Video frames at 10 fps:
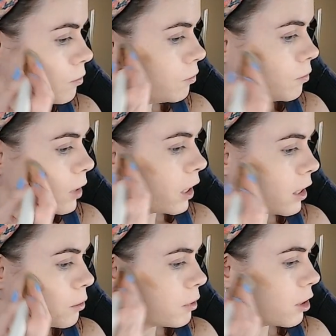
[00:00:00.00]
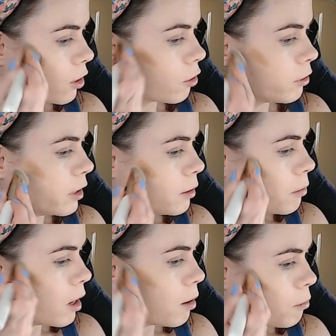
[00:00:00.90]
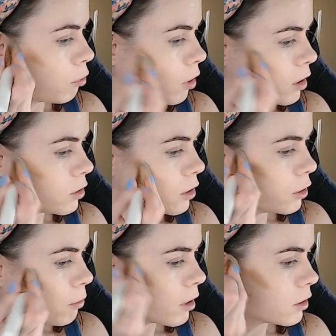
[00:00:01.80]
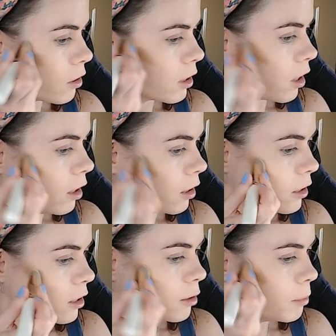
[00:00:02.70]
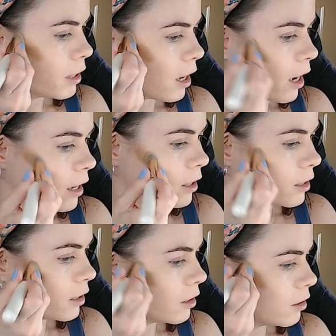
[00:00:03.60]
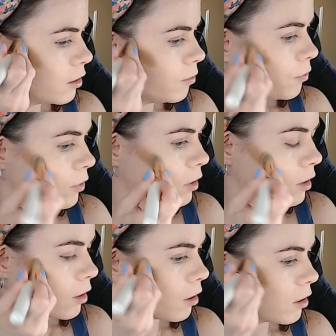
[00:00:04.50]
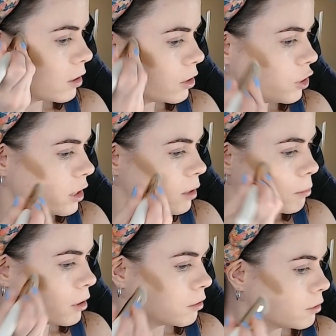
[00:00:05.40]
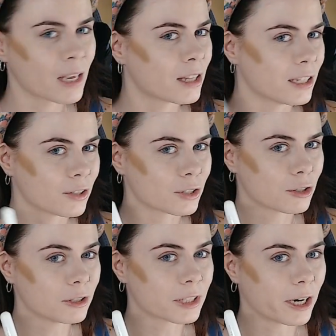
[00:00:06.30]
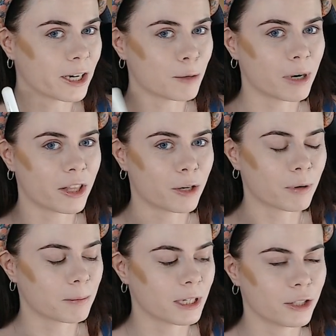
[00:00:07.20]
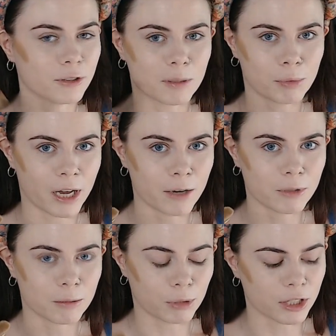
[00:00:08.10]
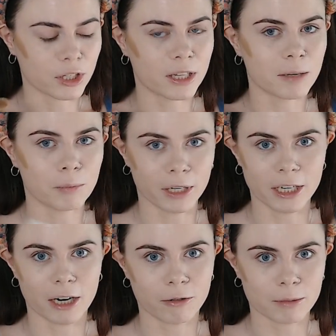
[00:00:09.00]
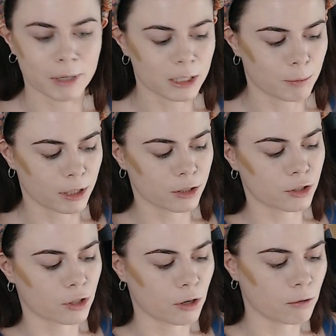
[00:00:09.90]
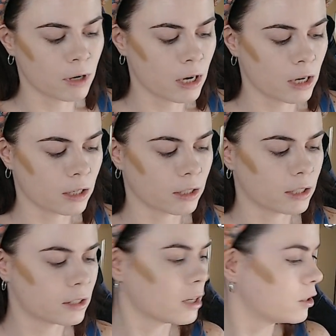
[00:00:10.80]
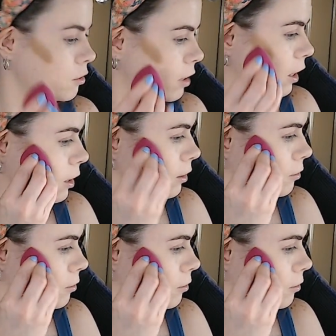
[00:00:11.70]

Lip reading: And as with cream bronzer, you want to start it a little bit higher on the cheekbone. This looks a little scary now, but I think what I'm going to do is apply it with the brush and then blend it out with my sponge. So let's do that.